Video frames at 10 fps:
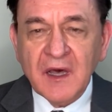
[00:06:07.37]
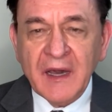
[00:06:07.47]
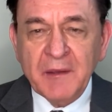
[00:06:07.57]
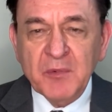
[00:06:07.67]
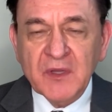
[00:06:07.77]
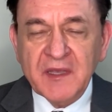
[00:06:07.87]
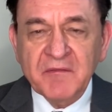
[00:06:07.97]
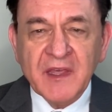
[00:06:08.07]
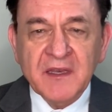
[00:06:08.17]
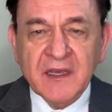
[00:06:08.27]
I
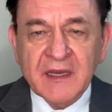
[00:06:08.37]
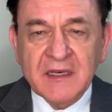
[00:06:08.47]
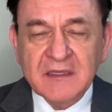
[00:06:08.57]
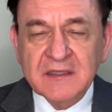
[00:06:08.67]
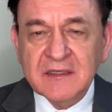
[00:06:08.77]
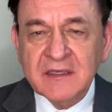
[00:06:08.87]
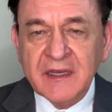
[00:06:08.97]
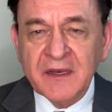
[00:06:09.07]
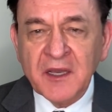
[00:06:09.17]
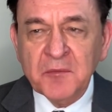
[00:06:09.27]
believe they did,
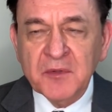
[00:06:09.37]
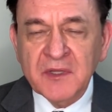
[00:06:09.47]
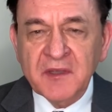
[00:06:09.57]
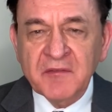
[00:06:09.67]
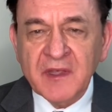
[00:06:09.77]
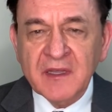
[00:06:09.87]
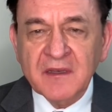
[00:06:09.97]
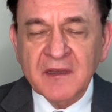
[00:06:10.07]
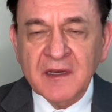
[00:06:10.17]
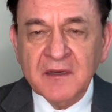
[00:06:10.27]
and I believe
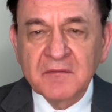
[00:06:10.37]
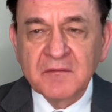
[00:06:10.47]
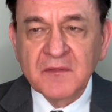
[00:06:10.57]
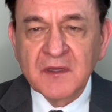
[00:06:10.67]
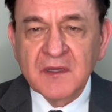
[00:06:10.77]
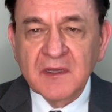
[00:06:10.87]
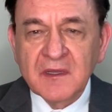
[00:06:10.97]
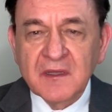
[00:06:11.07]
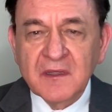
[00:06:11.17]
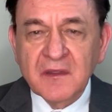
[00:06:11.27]
that
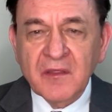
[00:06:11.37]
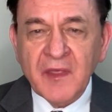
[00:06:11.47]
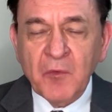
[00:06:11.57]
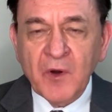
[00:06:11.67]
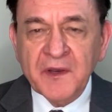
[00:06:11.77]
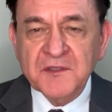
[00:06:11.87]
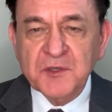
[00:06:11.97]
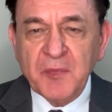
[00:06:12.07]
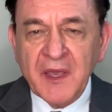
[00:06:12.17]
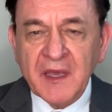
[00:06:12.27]
they wanted
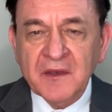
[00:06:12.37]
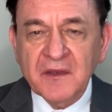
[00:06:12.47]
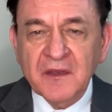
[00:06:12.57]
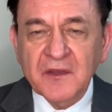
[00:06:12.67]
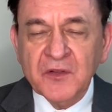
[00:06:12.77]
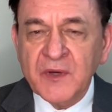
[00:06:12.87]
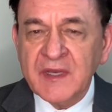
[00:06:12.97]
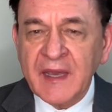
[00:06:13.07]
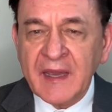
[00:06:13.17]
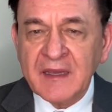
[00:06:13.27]
Japan to
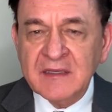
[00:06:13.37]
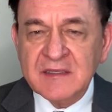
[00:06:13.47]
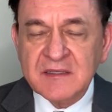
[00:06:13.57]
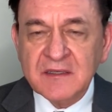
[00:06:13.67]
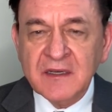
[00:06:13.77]
attack us.